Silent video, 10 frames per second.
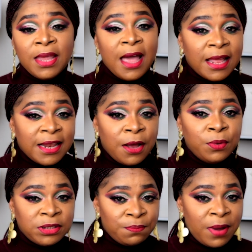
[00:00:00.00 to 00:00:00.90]
And that
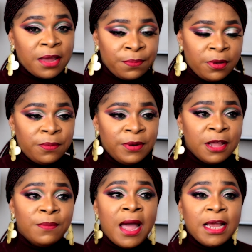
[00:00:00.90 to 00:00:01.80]
was my
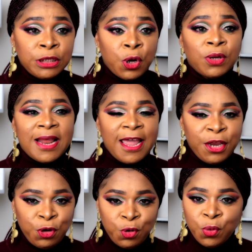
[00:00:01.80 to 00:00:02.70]
problem. I thought I
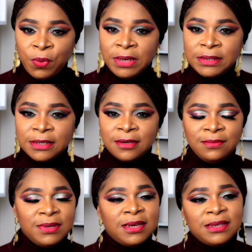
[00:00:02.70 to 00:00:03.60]
knew it
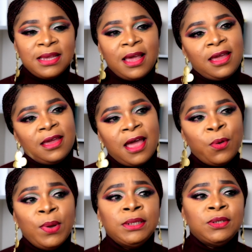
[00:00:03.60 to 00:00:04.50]
because, hey, I
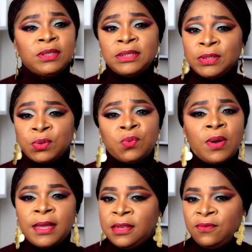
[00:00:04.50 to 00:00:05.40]
went to nursing school,
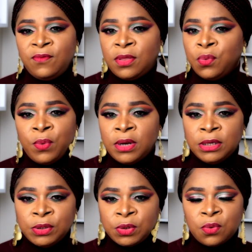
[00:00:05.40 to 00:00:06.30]
I did very well
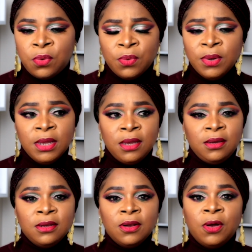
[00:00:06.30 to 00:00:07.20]
in school.
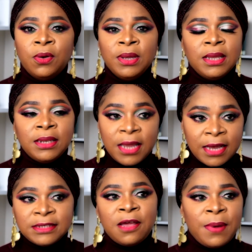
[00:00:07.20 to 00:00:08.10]
You know, the
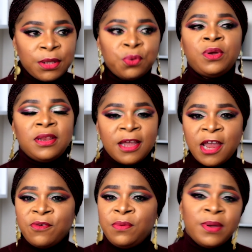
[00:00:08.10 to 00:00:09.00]
exam I took in the
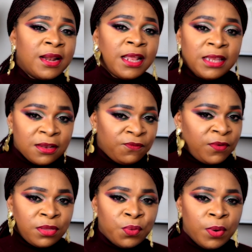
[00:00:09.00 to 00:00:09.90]
Caribbean, I did
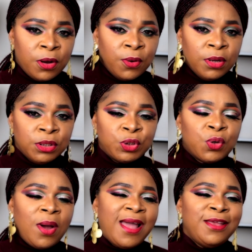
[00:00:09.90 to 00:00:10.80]
very well.
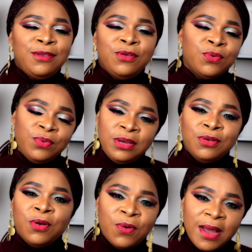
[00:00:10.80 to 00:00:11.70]
So I knew
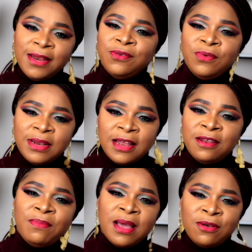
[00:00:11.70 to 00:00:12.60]
it at
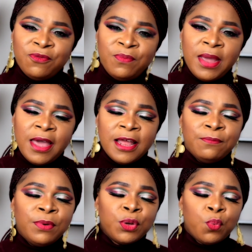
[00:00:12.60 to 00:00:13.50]
the back of my
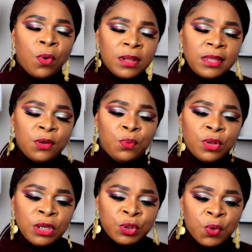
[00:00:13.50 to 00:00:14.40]
hand. But one thing we
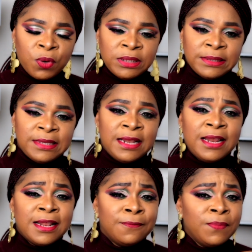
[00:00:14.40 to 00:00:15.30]
need to understand,
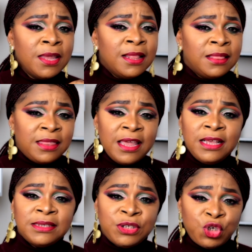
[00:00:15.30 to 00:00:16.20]
that
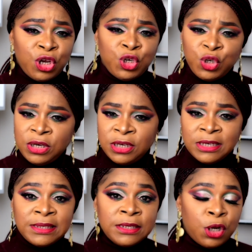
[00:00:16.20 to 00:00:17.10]
things change in
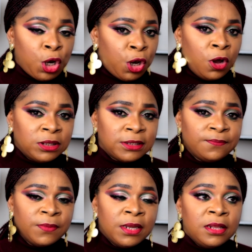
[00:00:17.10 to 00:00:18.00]
nursing a lot.
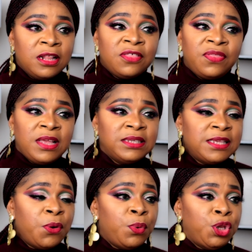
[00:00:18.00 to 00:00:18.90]
The things
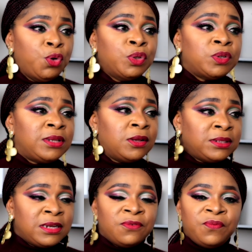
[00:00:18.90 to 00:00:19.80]
that we knew
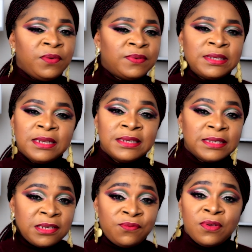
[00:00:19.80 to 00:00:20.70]
2015 is
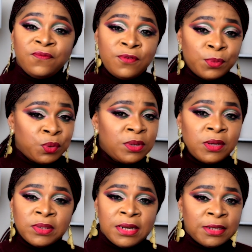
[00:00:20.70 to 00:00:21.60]
different from
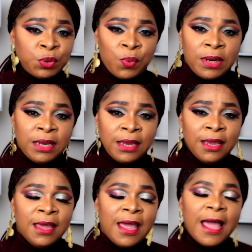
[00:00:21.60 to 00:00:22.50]
2020,
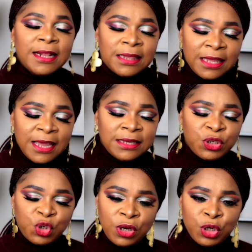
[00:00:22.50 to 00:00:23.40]
and
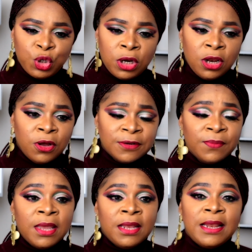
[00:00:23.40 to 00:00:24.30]
things change a lot.
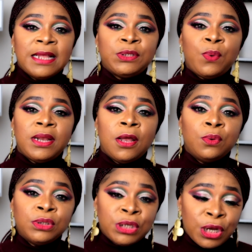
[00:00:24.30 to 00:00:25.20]
That's why they
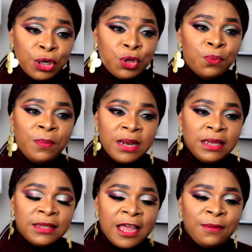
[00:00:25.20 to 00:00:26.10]
will tell you many
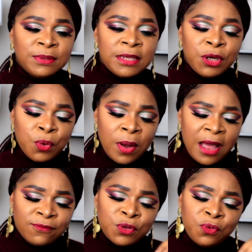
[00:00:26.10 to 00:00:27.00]
times that you
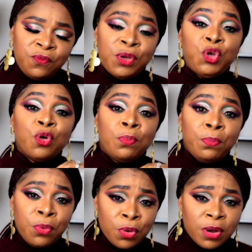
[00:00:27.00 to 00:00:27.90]
have to read your
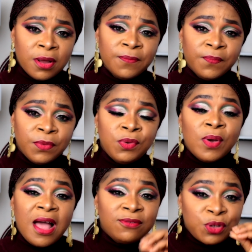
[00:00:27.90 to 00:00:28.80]
book. You
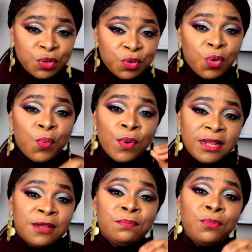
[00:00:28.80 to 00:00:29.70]
have to know what
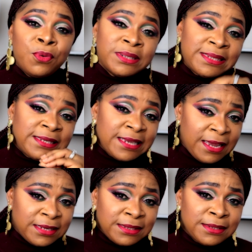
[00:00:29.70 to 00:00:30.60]
the book
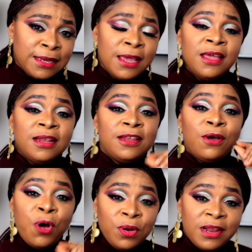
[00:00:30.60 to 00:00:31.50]
says.
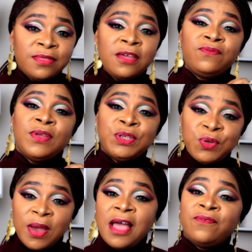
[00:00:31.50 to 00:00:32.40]
The only reference
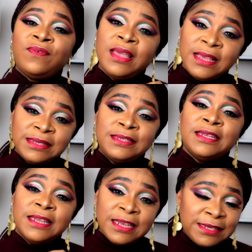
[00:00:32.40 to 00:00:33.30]
you have is the
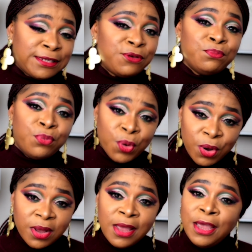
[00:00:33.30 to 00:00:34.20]
nursing
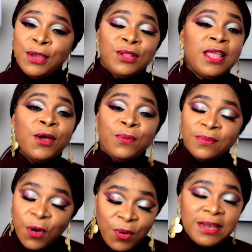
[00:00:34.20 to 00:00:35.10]
book. The
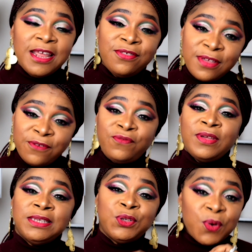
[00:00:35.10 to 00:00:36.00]
only
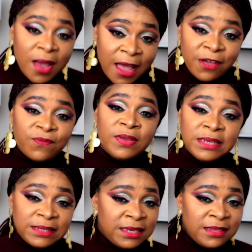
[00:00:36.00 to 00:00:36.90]
reference you have
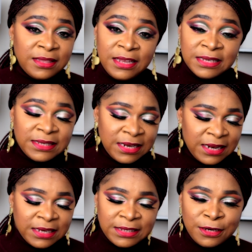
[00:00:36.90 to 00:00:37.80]
is the
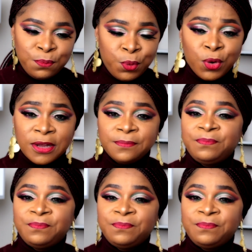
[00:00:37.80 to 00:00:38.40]
nursing book.